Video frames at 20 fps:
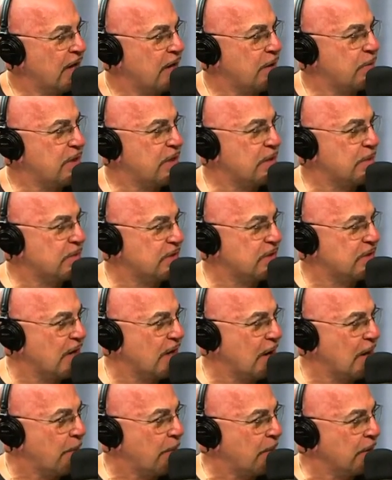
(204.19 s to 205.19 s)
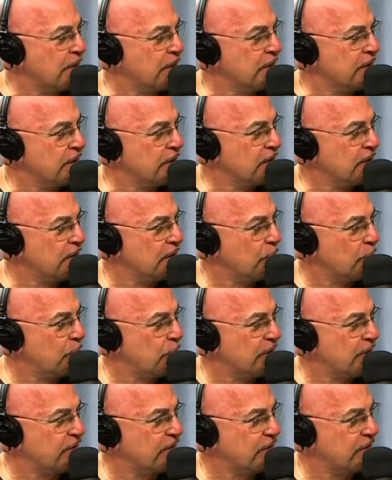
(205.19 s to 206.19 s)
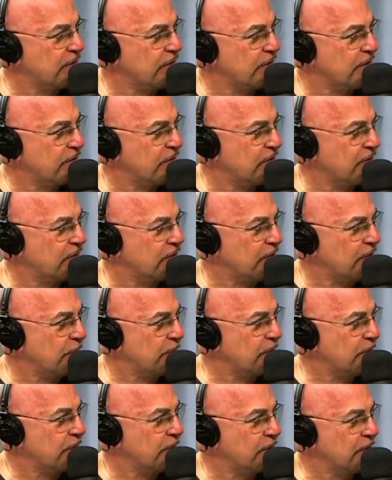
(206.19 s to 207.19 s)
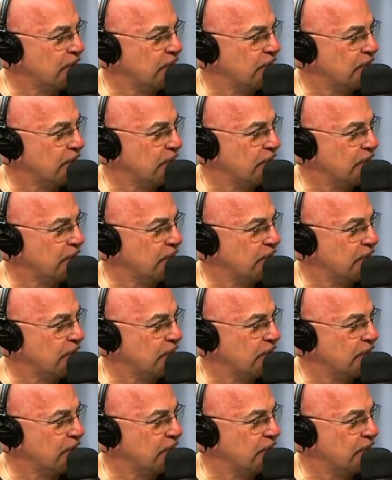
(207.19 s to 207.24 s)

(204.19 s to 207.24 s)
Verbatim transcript: and it becomes gum you know basically in your system Ugh.